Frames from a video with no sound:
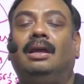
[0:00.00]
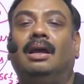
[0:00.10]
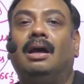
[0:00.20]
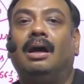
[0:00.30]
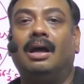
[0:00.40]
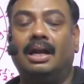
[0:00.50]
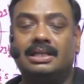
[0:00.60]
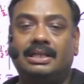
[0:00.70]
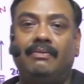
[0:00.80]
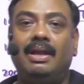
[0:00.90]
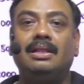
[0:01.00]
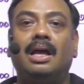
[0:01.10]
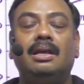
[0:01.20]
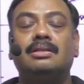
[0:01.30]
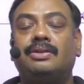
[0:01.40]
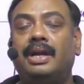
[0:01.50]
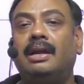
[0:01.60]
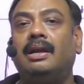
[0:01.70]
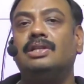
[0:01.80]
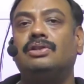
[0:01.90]
receiving the straight
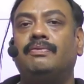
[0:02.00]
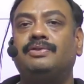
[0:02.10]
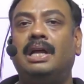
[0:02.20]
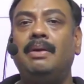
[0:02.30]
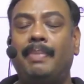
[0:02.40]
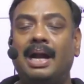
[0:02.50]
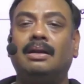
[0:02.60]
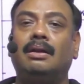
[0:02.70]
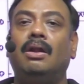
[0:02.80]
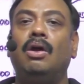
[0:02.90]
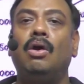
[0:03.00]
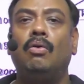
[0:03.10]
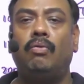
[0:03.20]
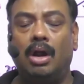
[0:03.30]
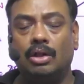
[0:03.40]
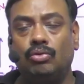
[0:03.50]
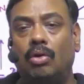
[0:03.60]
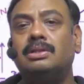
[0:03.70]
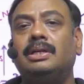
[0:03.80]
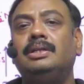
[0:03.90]
rays of sun, but for those
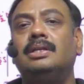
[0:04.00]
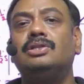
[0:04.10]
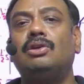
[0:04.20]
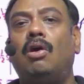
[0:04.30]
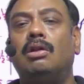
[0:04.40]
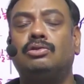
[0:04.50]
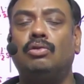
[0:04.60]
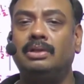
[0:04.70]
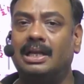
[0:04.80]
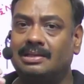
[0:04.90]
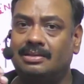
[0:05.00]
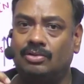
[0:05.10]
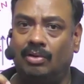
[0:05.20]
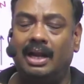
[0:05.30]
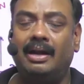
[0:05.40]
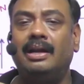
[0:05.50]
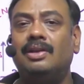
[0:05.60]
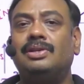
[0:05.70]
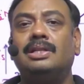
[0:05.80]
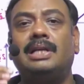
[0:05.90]
regions also the solar
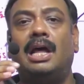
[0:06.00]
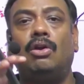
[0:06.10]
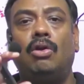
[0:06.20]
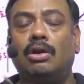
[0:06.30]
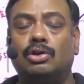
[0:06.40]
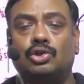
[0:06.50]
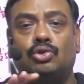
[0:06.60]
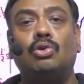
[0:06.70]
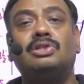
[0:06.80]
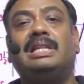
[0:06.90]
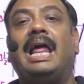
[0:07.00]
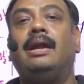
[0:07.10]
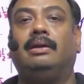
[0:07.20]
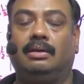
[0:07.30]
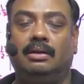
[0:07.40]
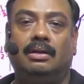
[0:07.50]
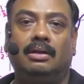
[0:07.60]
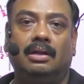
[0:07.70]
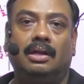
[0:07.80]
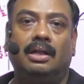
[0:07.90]
radiations are not so slant,
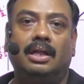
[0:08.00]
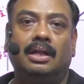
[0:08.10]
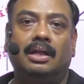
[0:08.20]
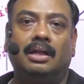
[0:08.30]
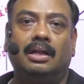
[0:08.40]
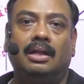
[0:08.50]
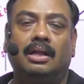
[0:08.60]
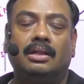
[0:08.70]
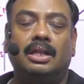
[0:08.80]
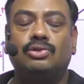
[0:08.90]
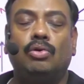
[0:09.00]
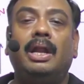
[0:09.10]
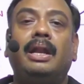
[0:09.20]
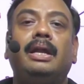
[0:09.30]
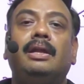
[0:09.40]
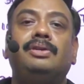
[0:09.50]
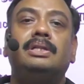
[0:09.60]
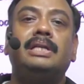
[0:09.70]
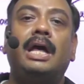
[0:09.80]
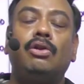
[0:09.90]
the solar radiations
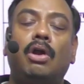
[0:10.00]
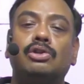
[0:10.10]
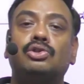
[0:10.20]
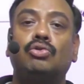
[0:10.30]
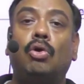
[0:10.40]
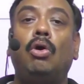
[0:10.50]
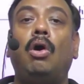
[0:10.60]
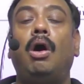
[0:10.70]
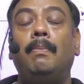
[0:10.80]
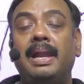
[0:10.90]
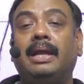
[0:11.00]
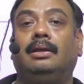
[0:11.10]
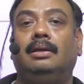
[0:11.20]
are not so oblique.